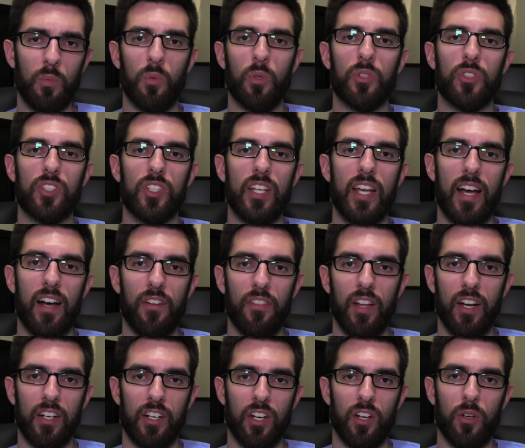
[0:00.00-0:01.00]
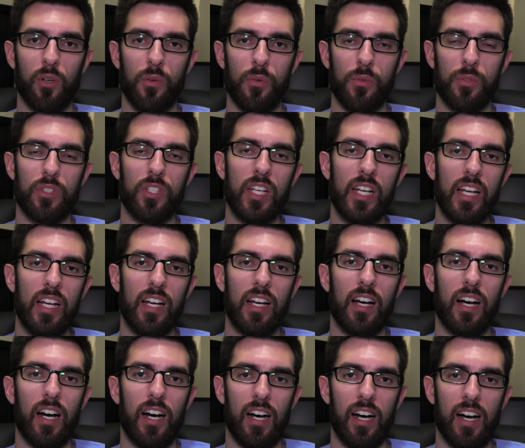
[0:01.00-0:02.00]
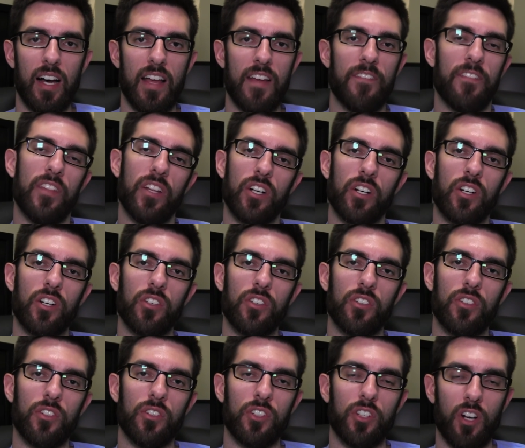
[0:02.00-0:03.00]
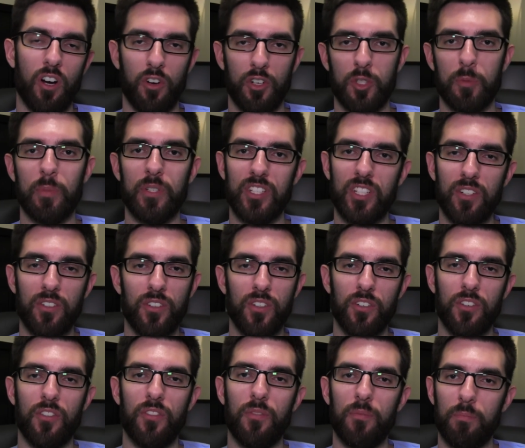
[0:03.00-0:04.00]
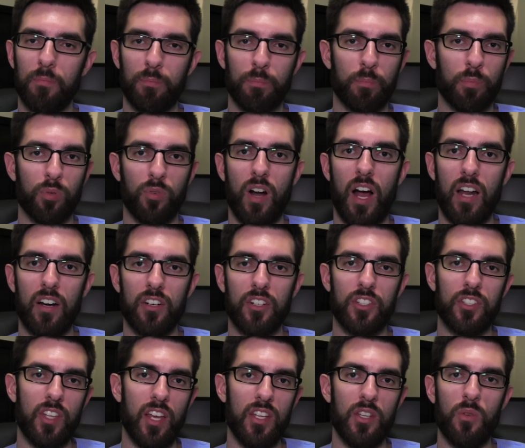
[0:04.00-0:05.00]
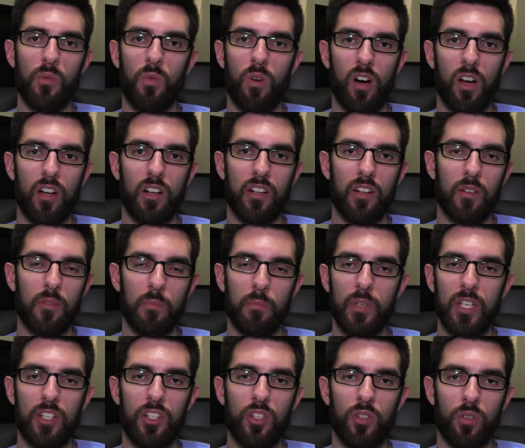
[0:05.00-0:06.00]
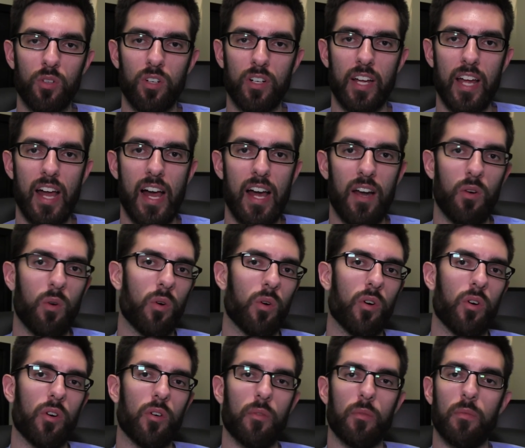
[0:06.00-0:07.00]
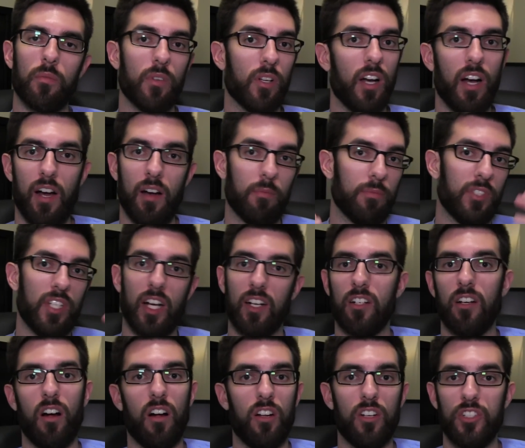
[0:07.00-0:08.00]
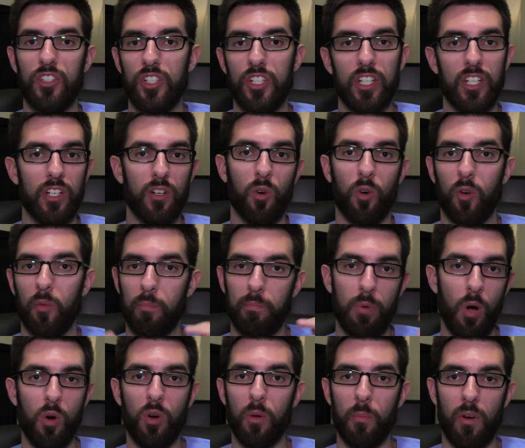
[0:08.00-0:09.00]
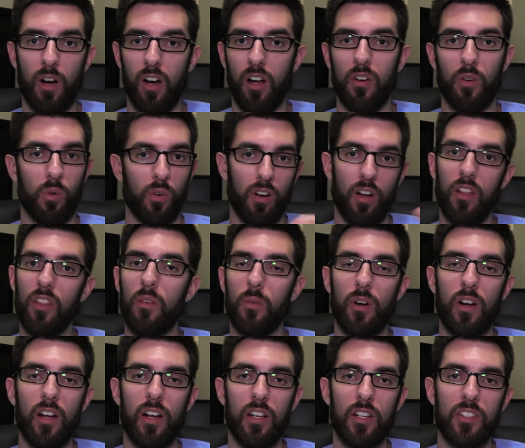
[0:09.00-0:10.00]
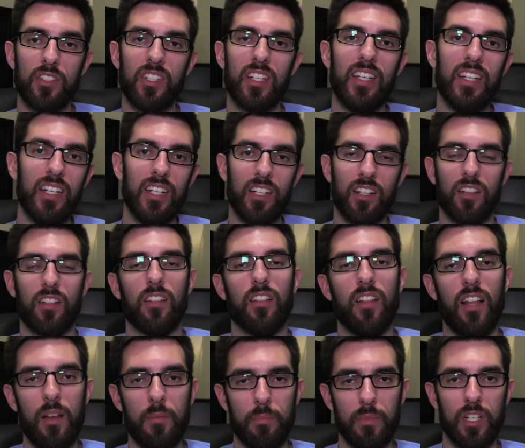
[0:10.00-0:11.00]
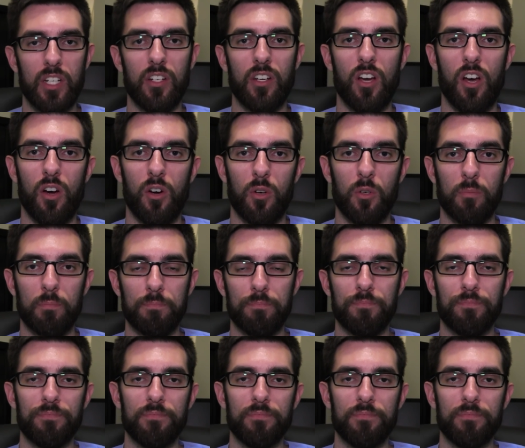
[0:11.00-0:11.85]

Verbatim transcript: We'll see how that goes. Uh, if there are specific products that you want me to look at, or uh, technology, or Pokemon, or otherwise, let me know.